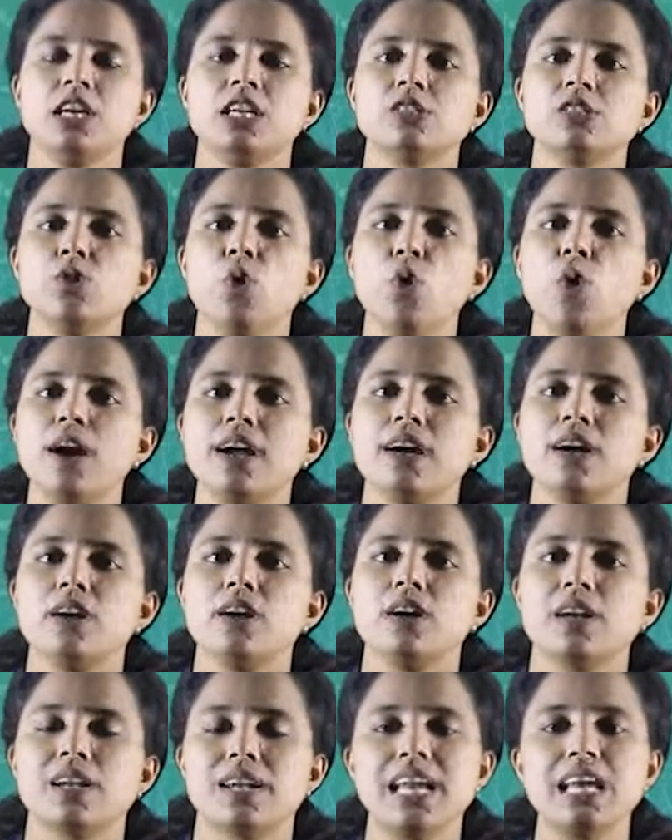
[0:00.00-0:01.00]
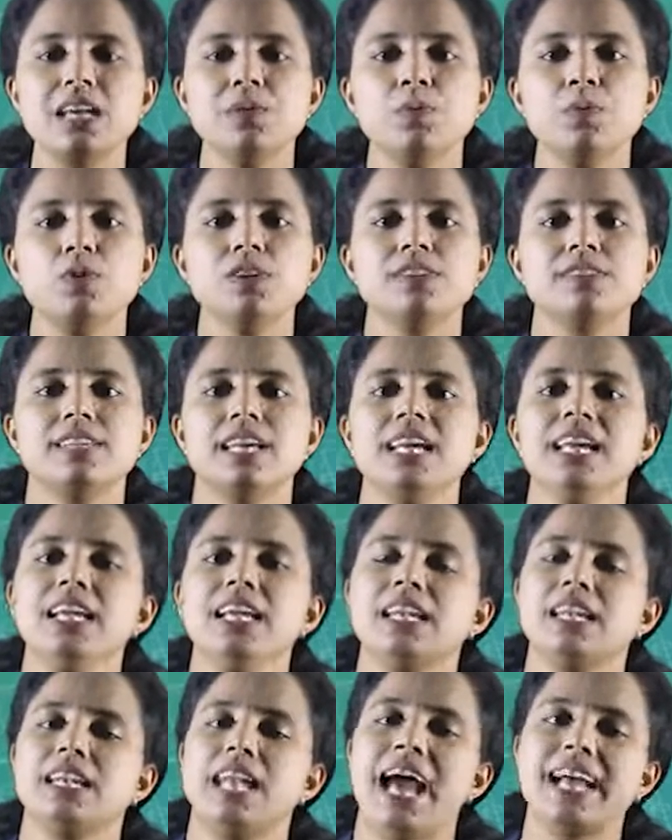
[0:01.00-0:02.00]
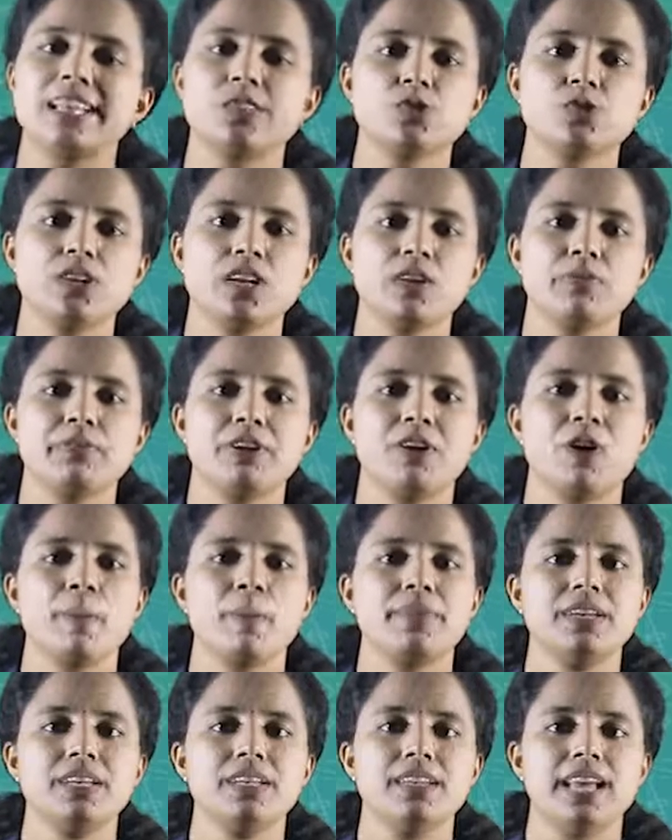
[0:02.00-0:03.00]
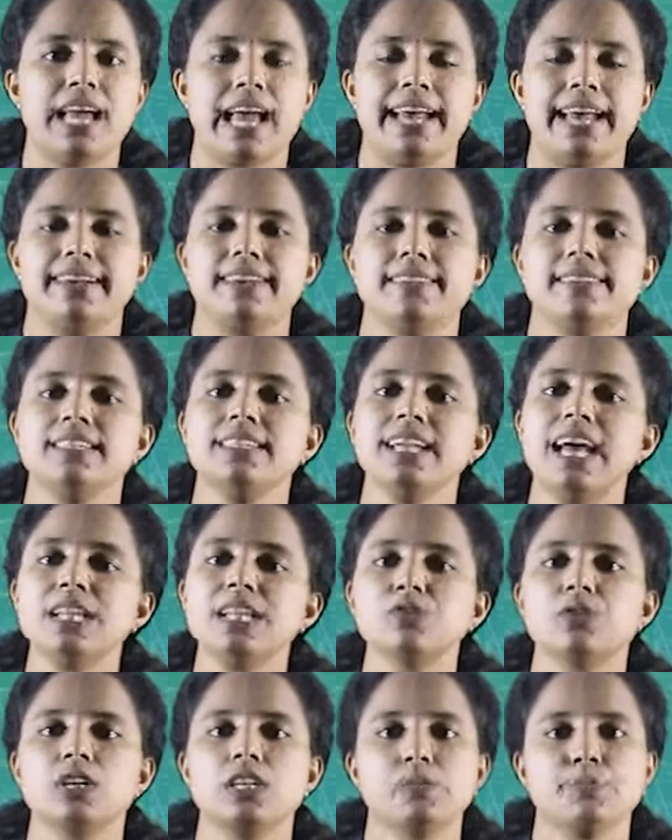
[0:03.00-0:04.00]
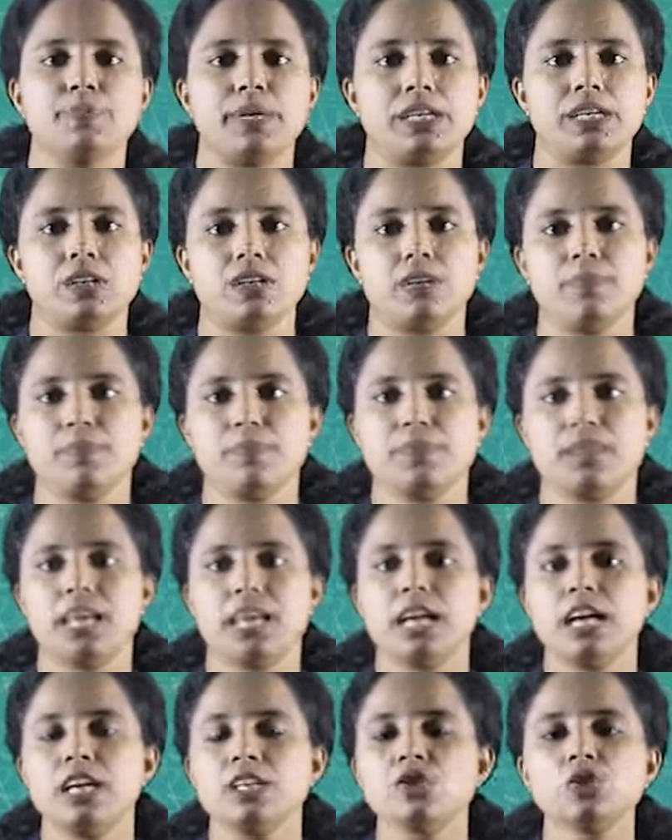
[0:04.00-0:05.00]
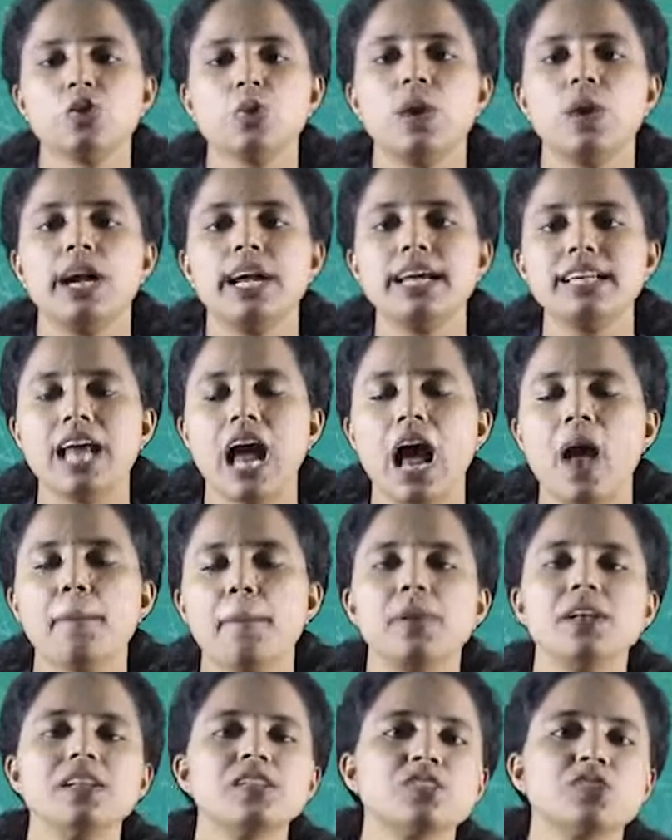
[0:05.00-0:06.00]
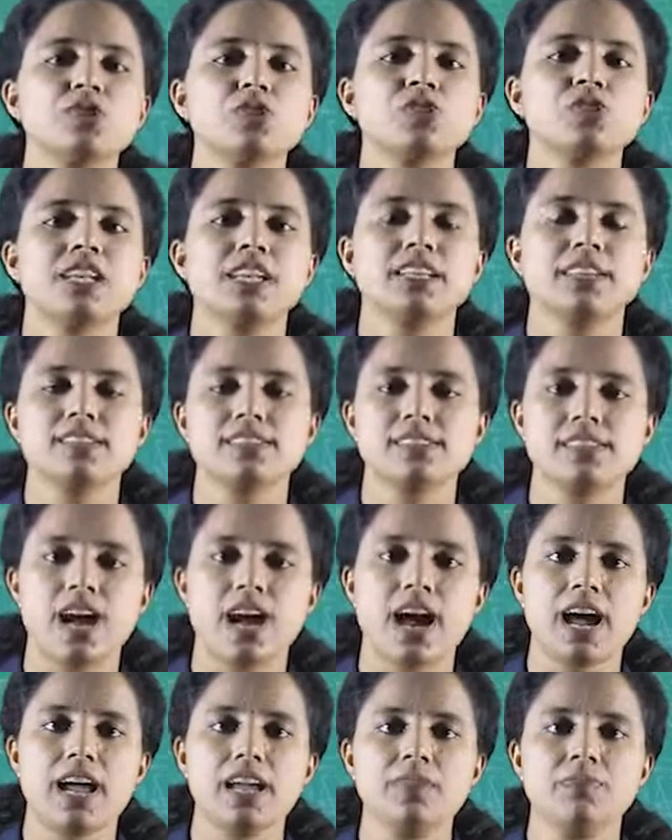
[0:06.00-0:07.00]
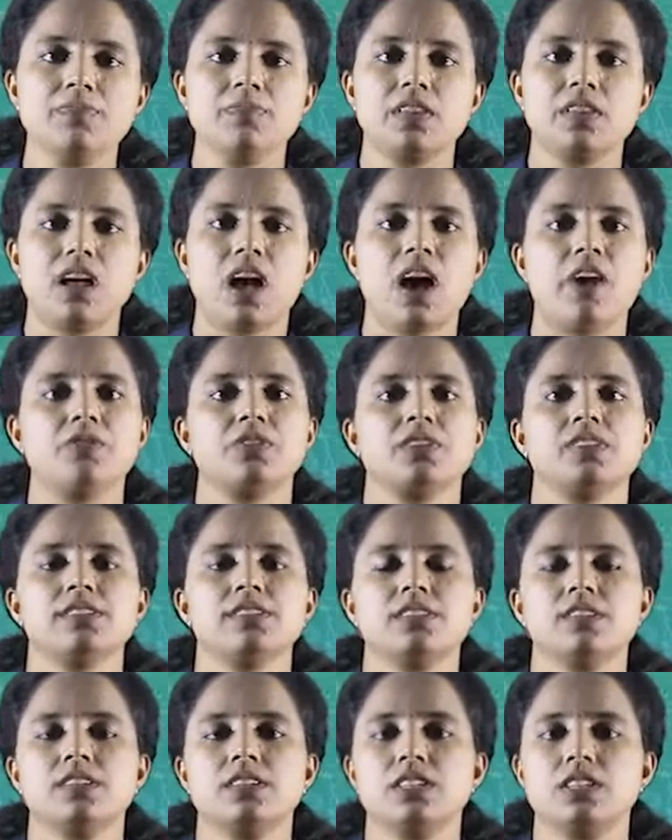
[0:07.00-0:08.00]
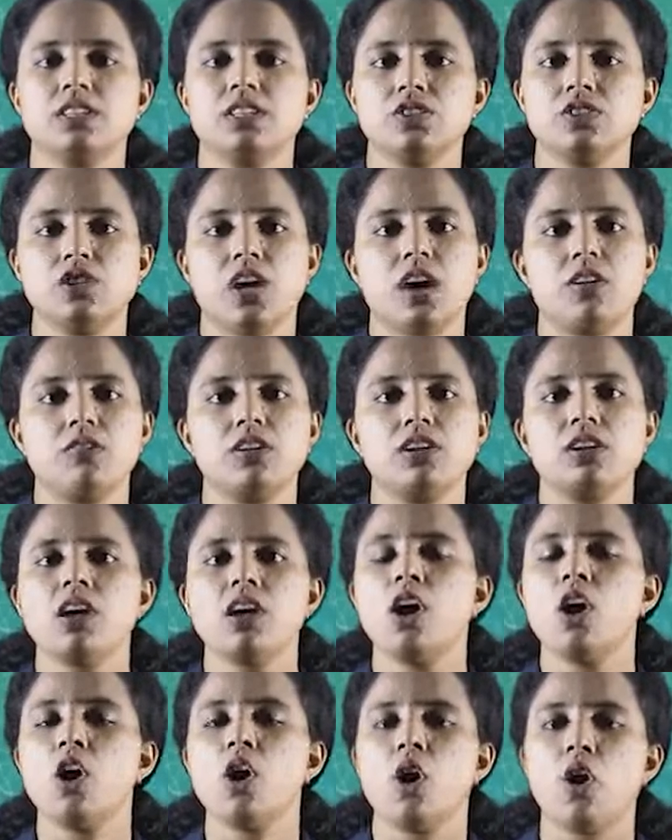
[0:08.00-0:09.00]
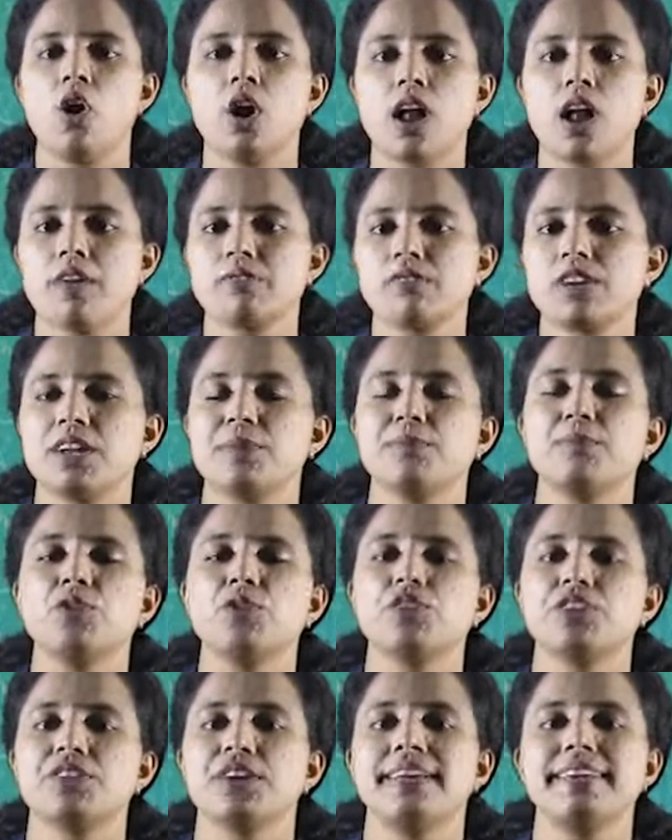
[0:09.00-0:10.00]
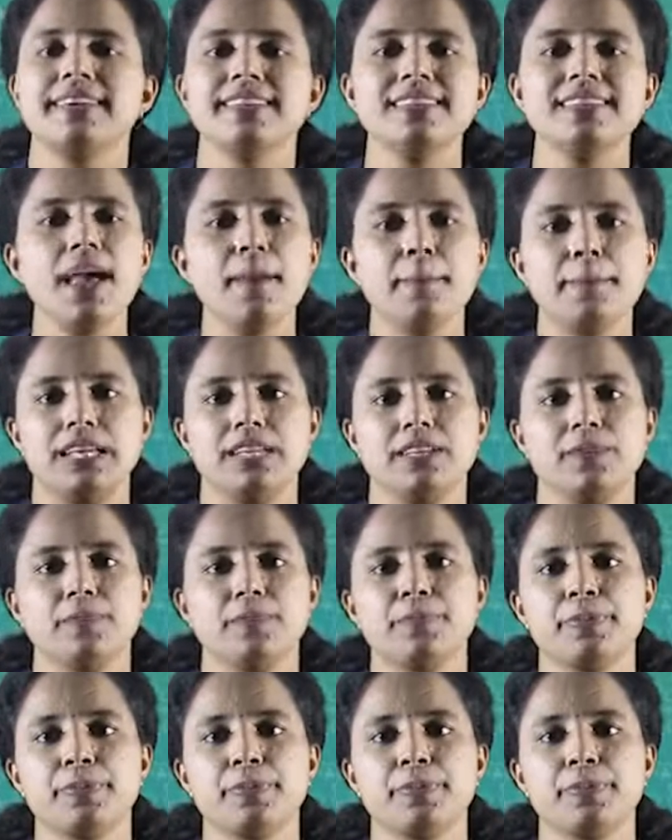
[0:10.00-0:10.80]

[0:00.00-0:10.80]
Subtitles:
So rainbow is a natural phenomenon and it is a natural spectrum. So it happens usually in the sky after the shower or after a good rain has happened.